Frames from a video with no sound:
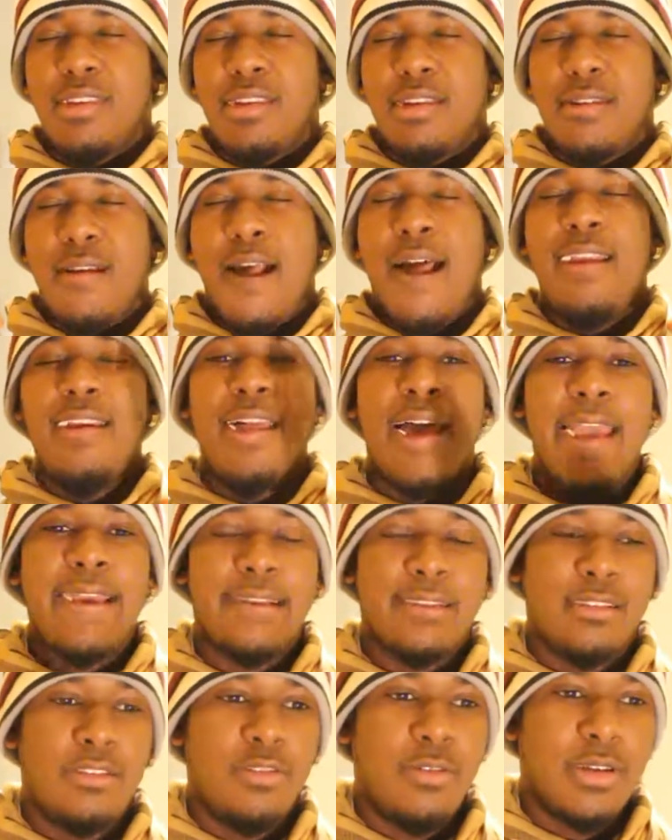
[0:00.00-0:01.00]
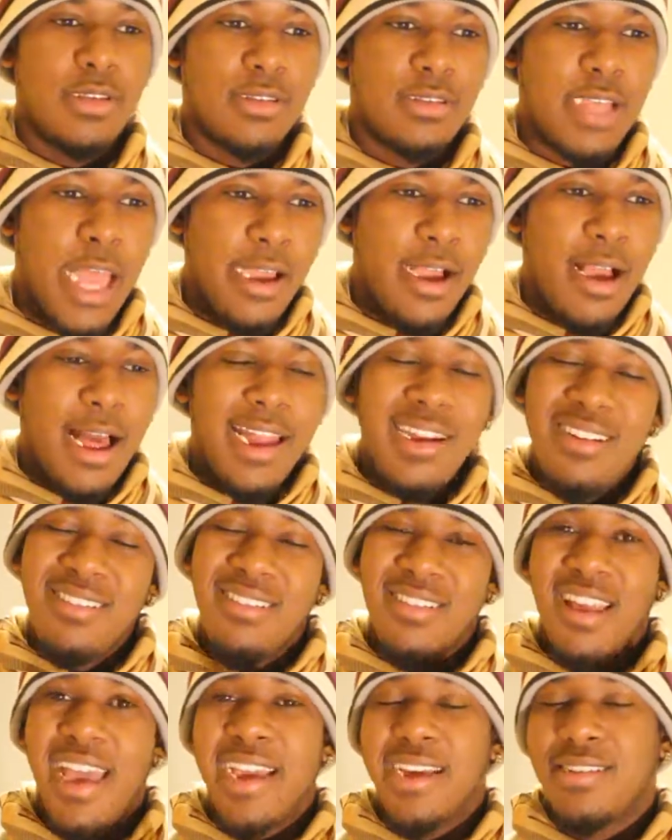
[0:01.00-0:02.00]
I like doing I didn't
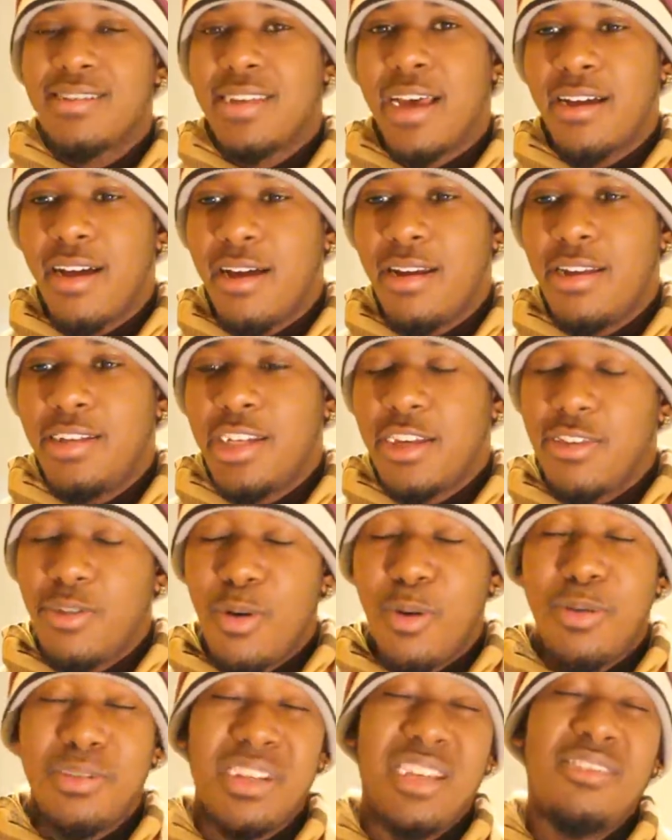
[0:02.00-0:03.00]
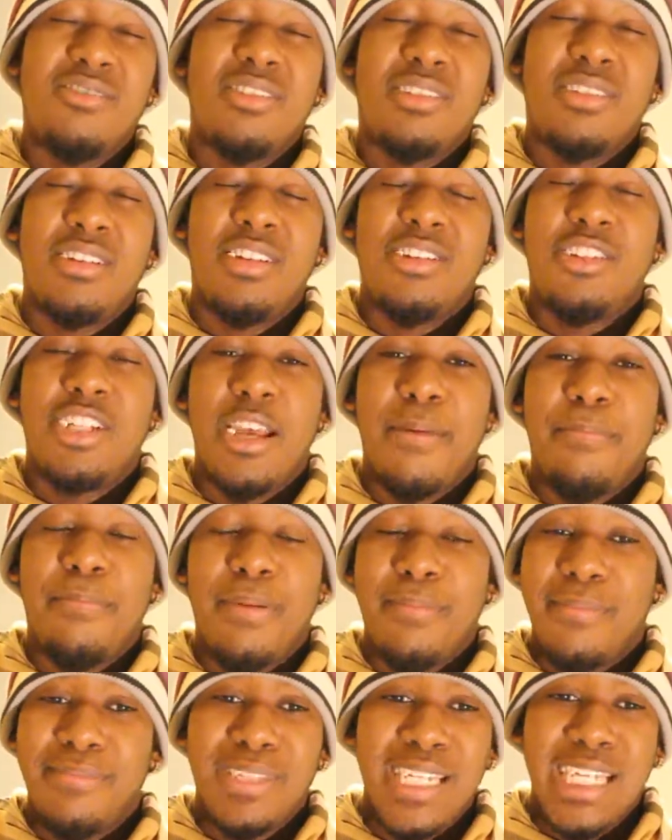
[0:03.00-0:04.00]
like psychology. I thought it was interesting and shit, but
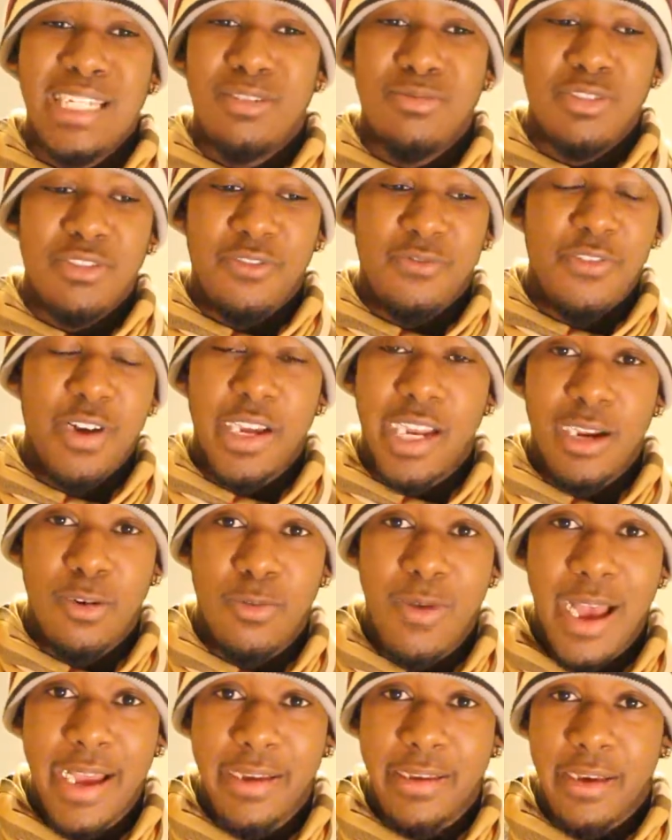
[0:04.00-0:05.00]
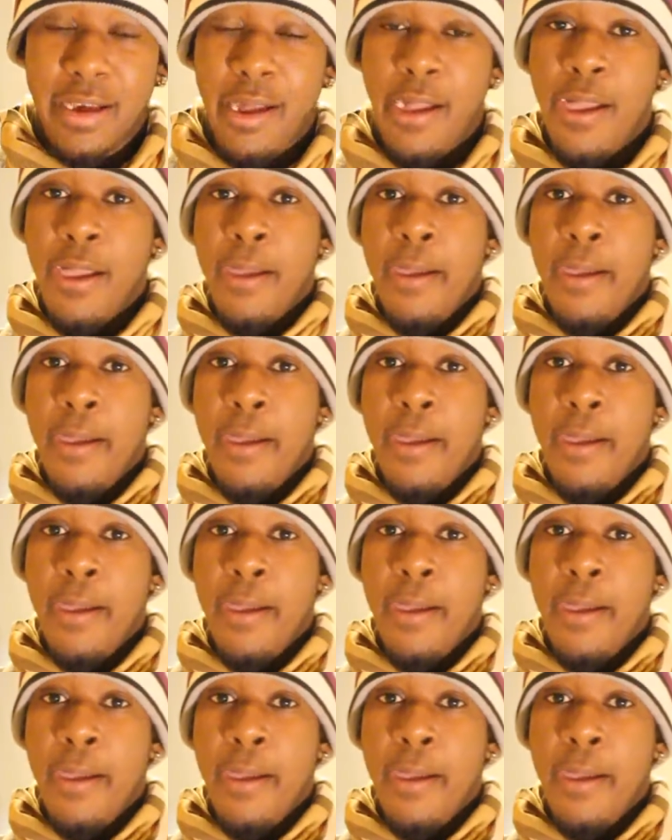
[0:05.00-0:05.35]
my teacher was a fucking wanker.